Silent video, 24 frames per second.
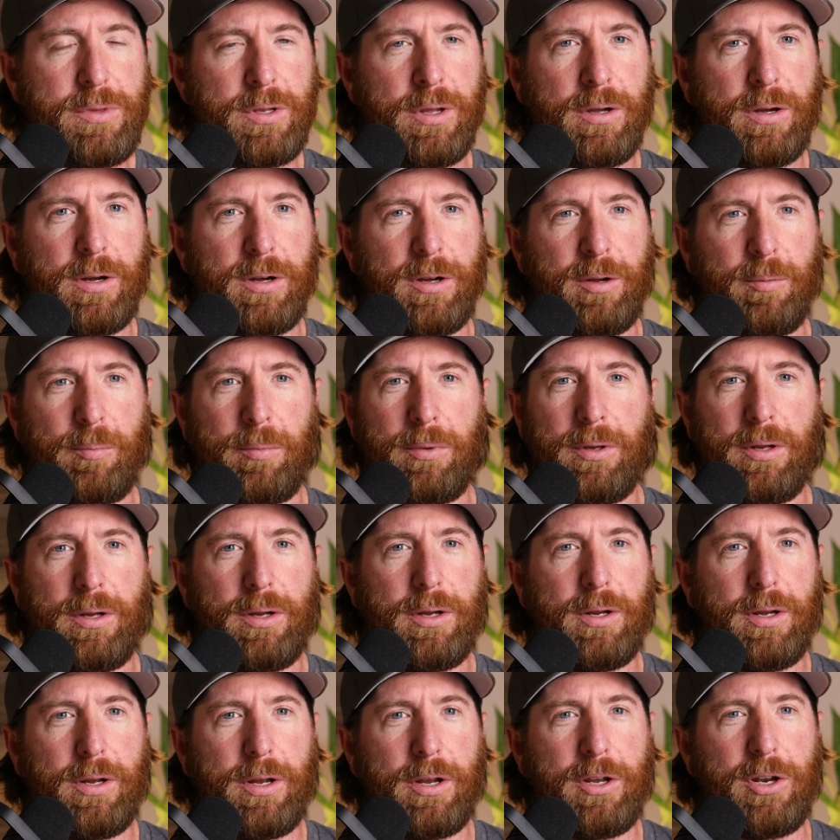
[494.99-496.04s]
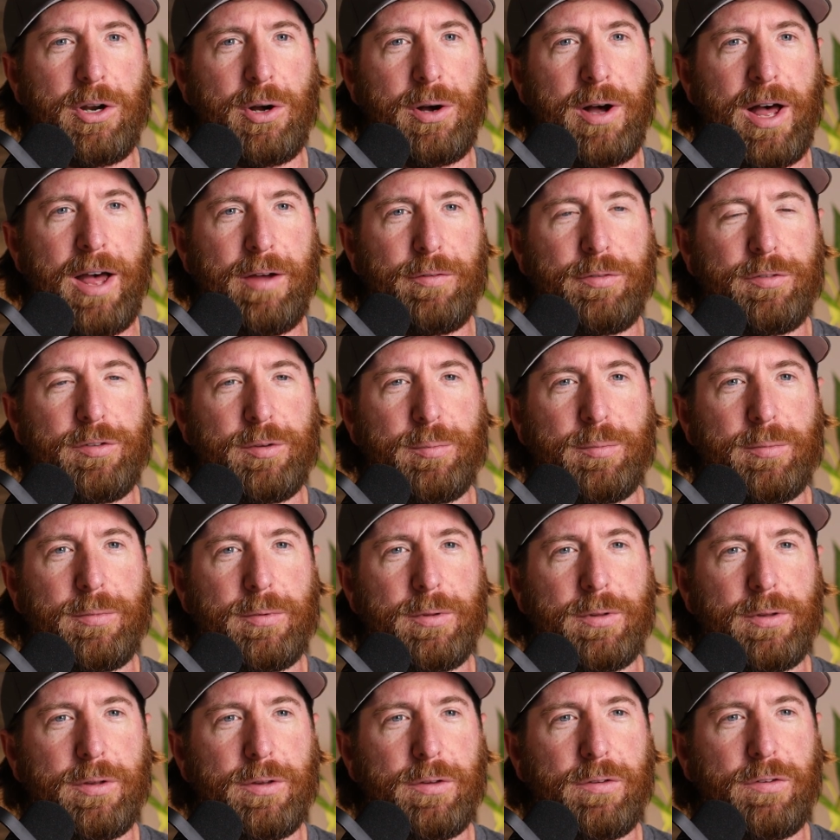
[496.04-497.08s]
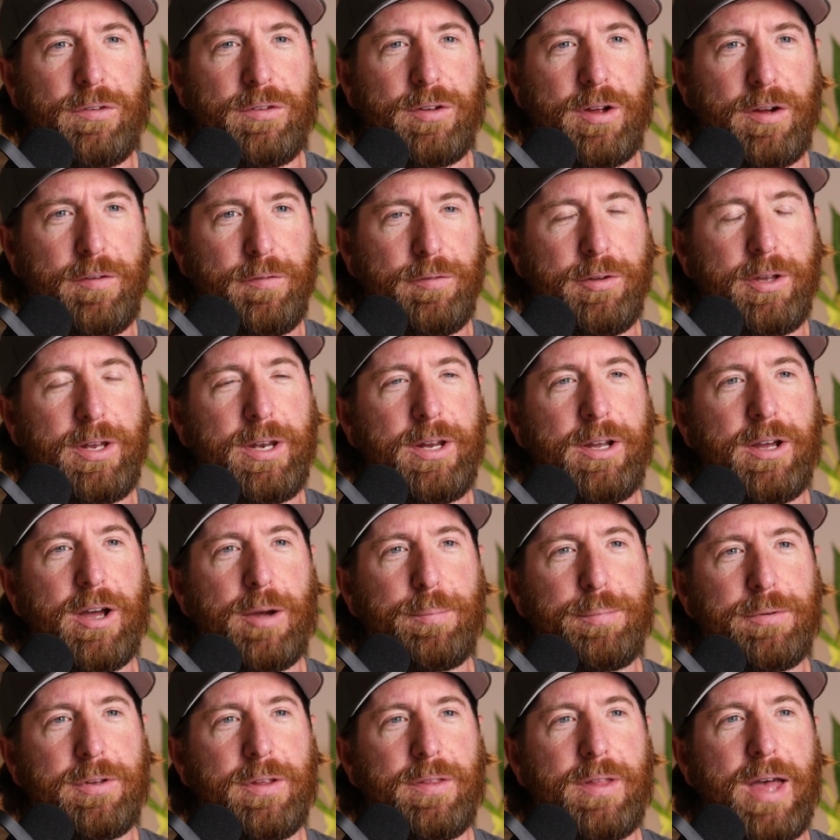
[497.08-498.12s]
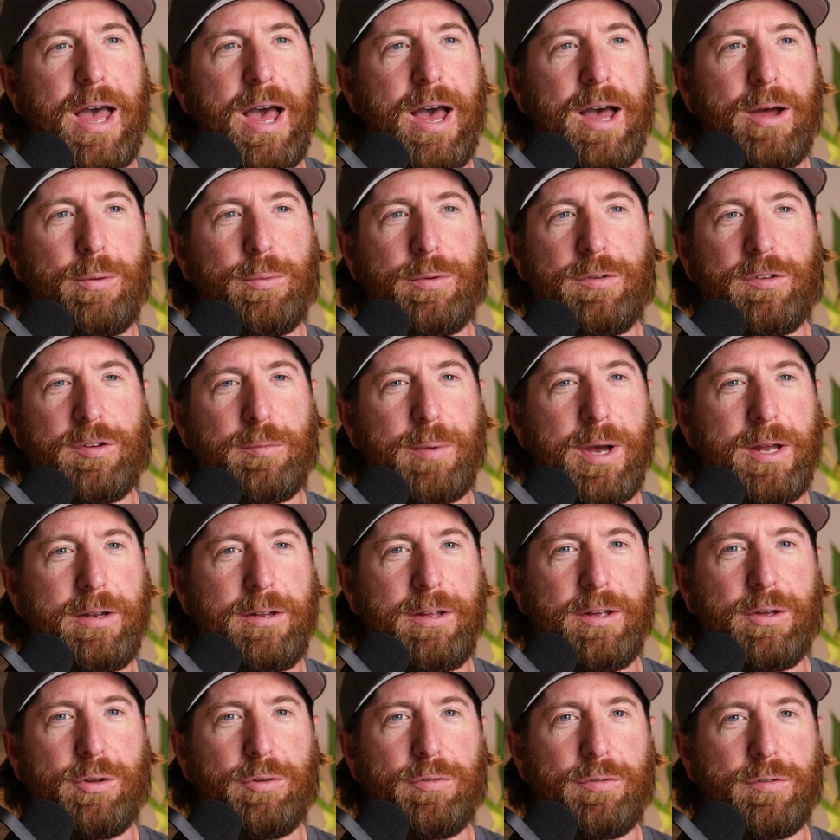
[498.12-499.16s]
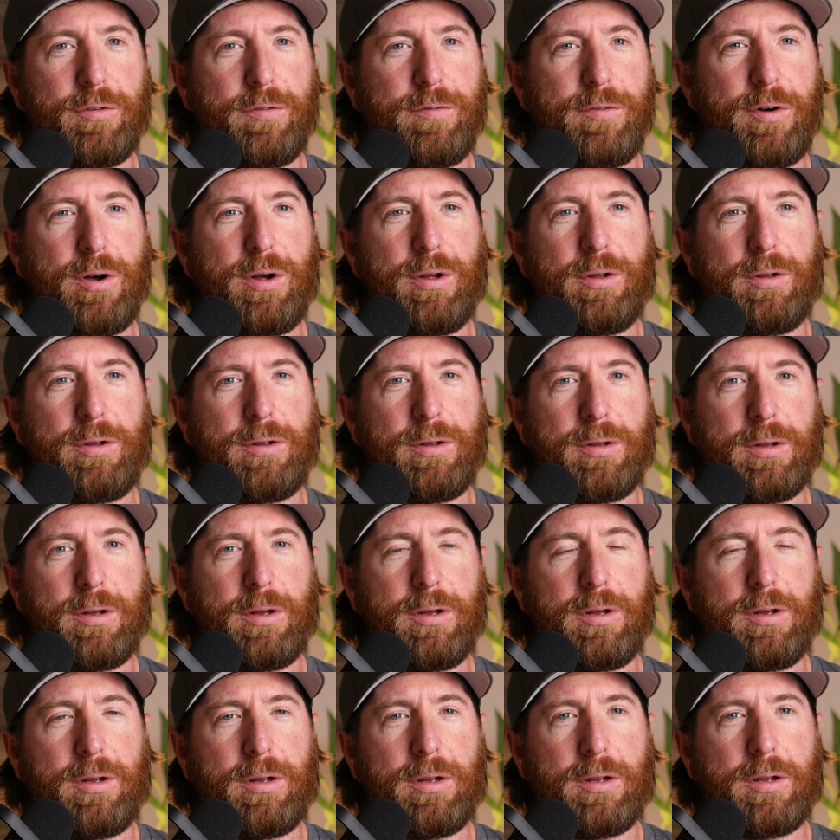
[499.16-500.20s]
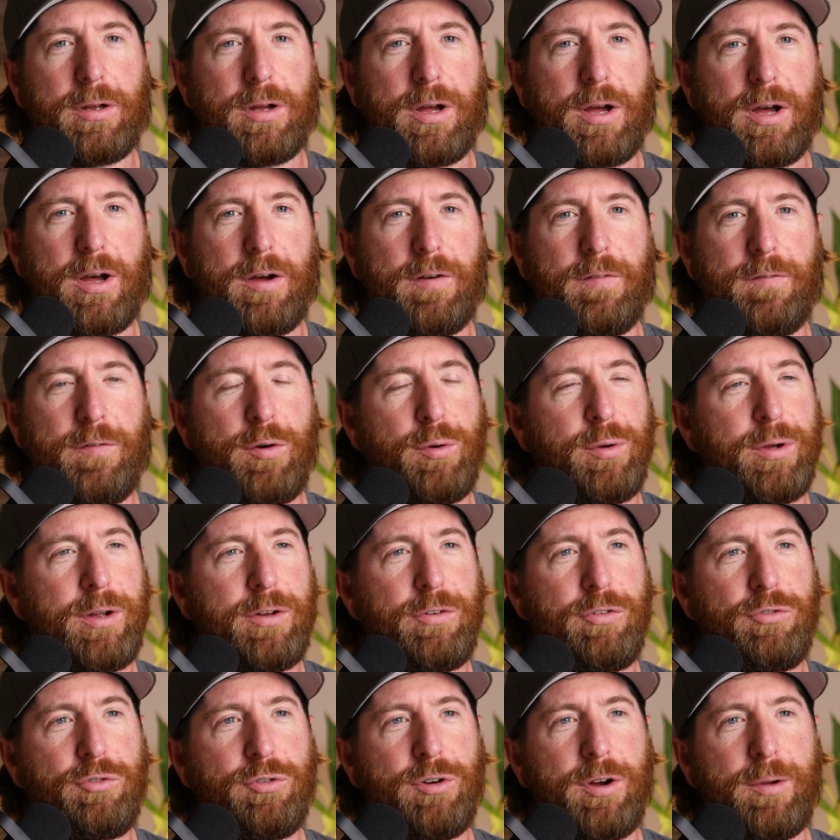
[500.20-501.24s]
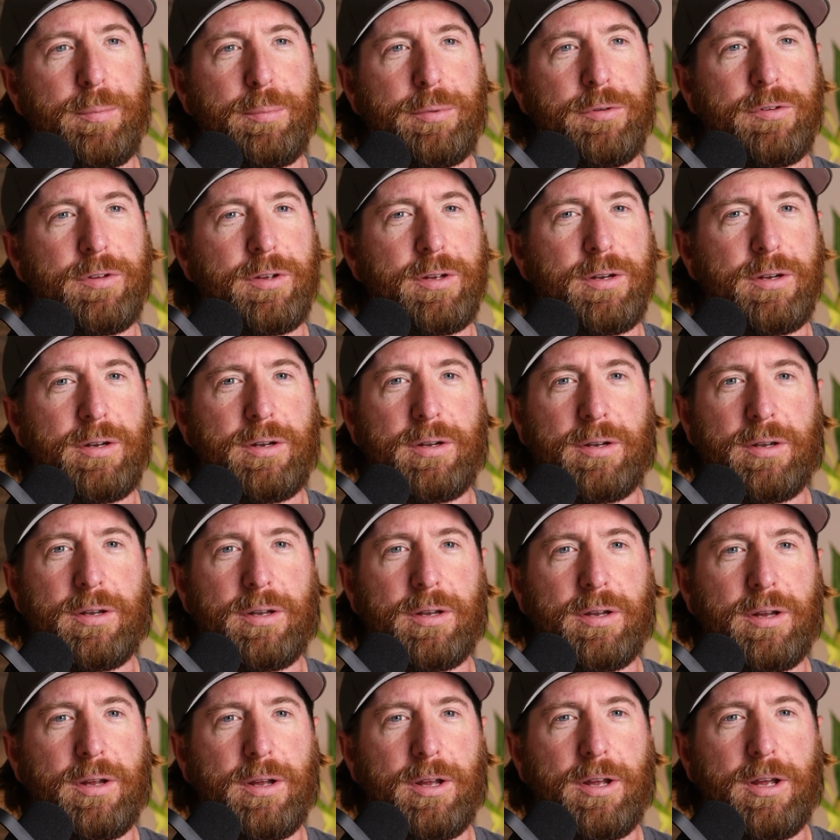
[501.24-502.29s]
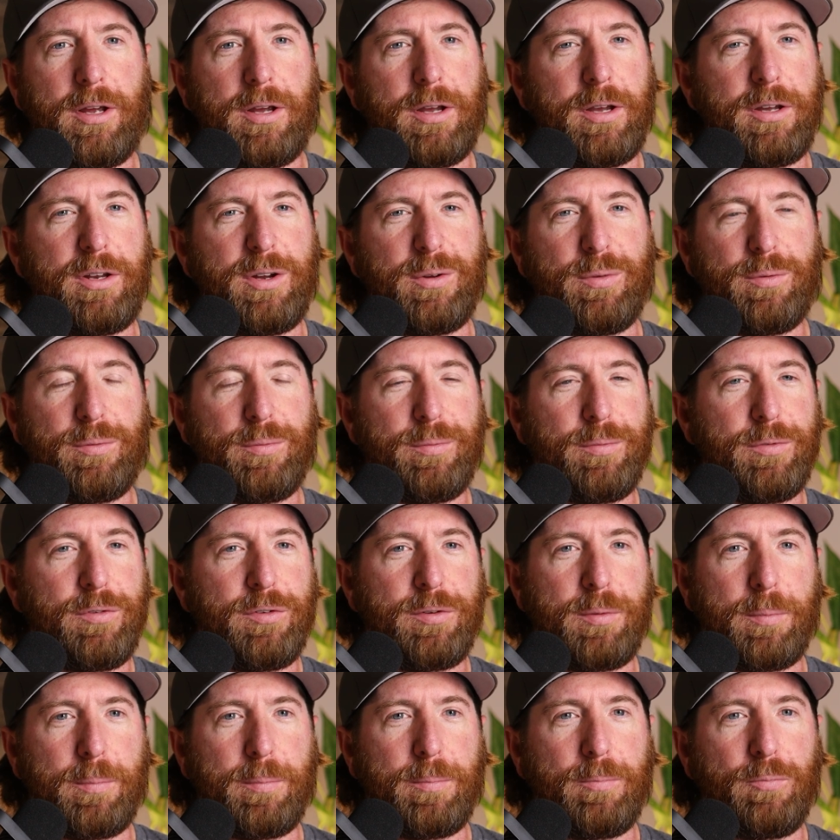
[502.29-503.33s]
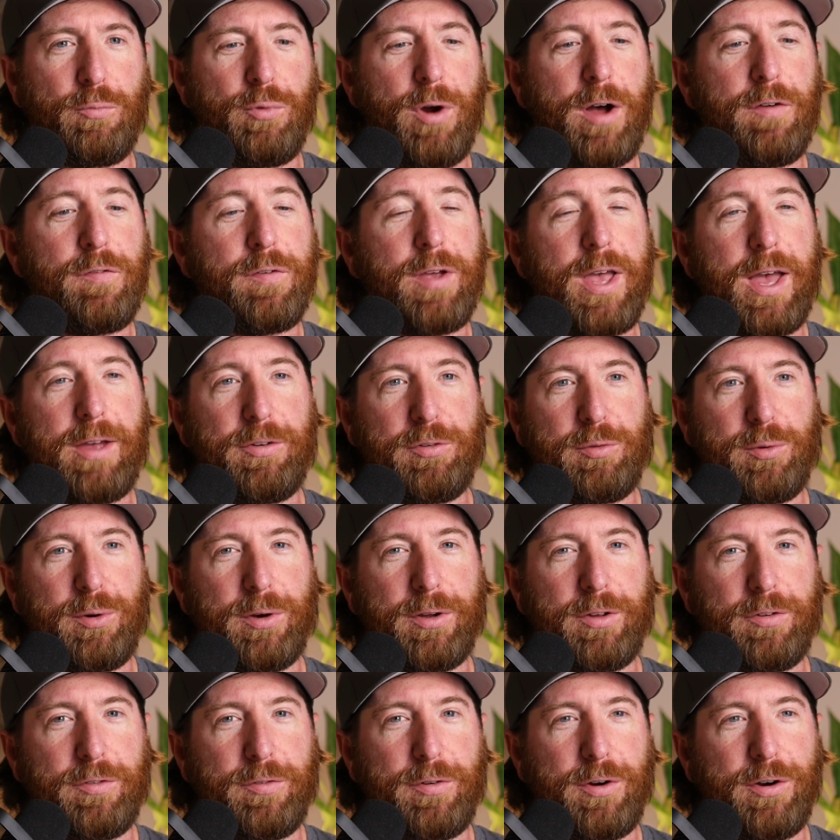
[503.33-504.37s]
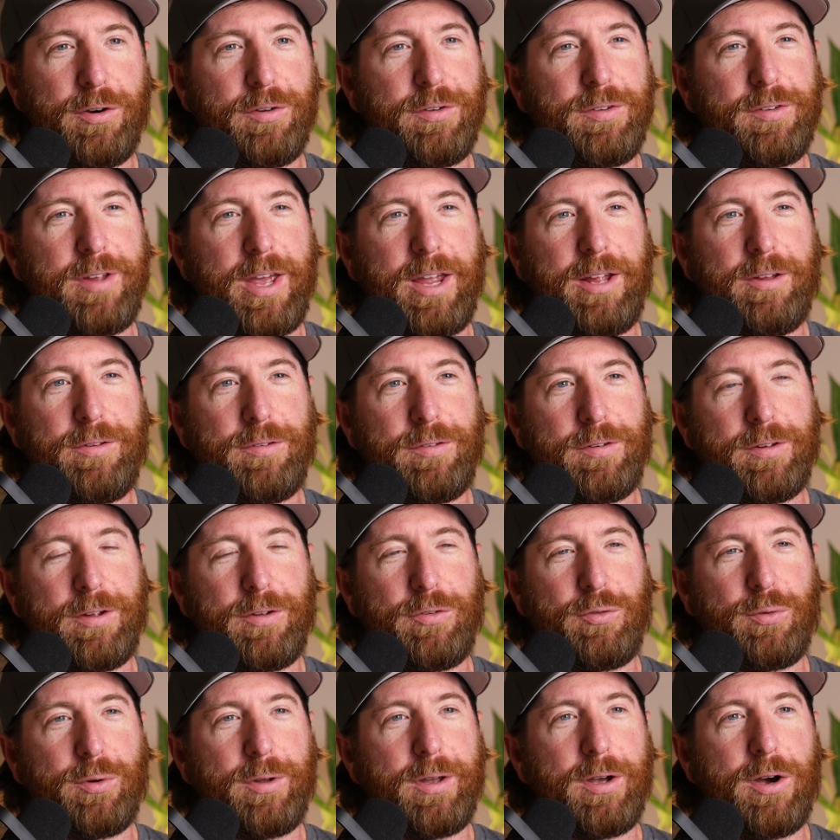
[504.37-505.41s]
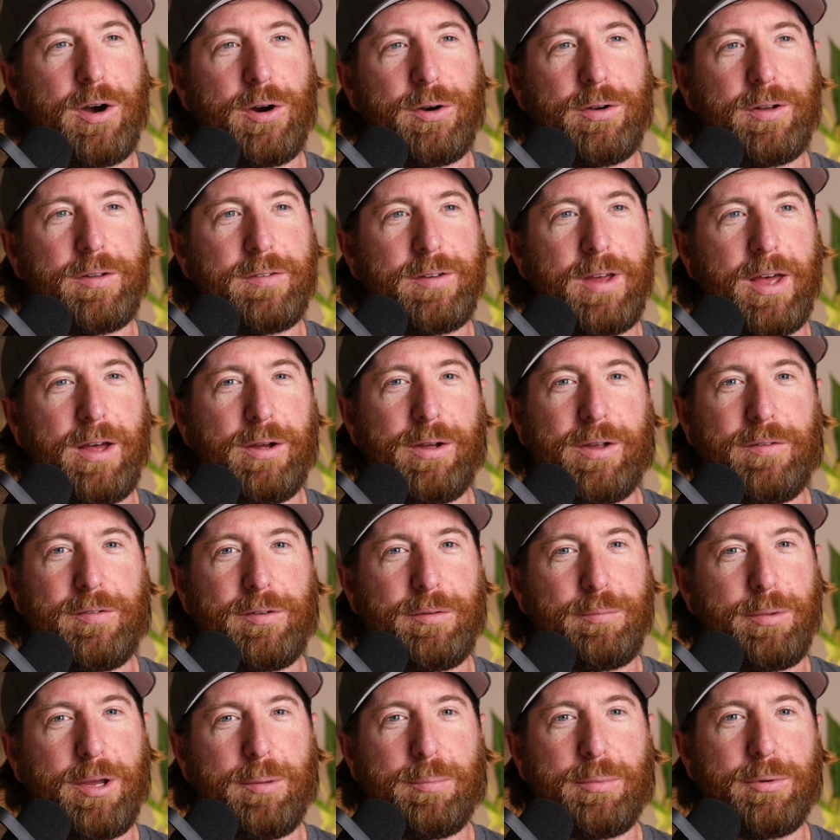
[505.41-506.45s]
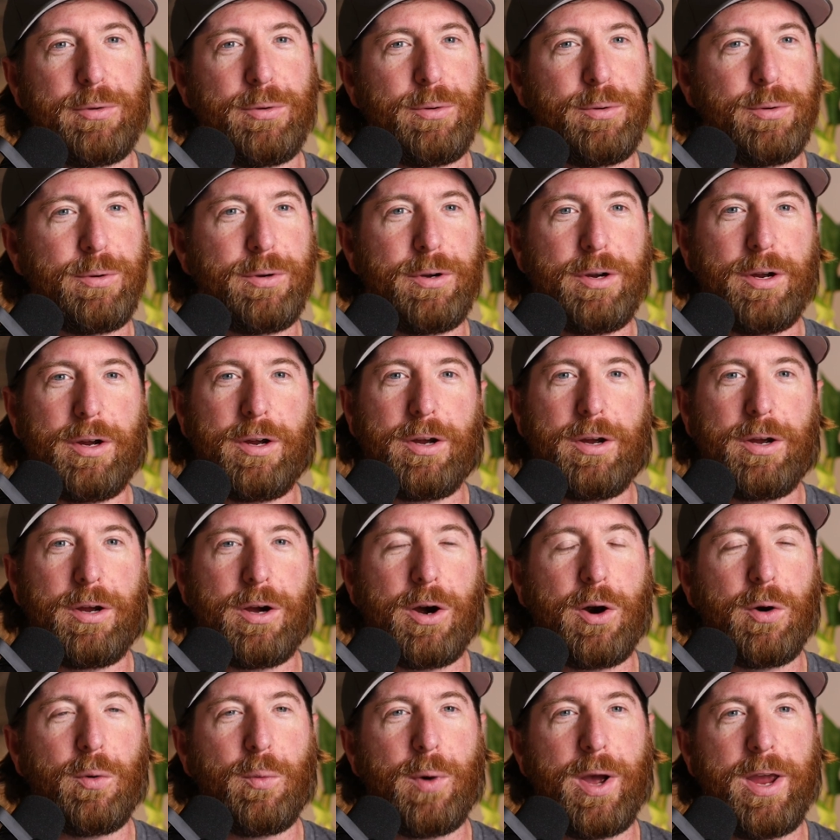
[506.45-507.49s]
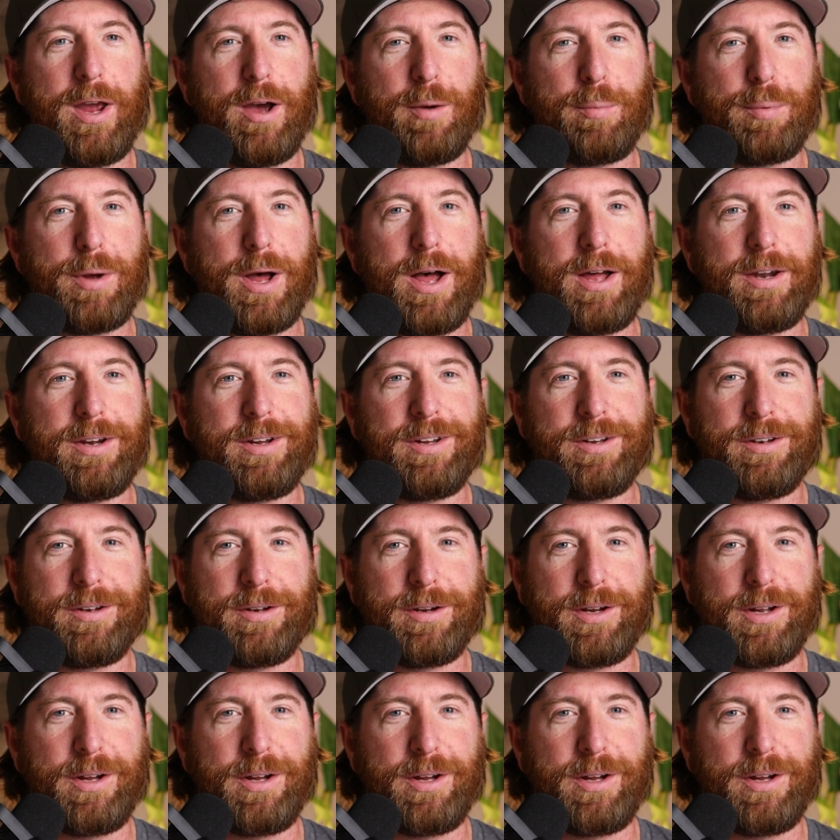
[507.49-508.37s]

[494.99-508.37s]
I'll have some stuff leading up to that with some ideas for fall foliage trips, and some rough guesswork as far as dates. It's really hard to tell, even people who are way up on it.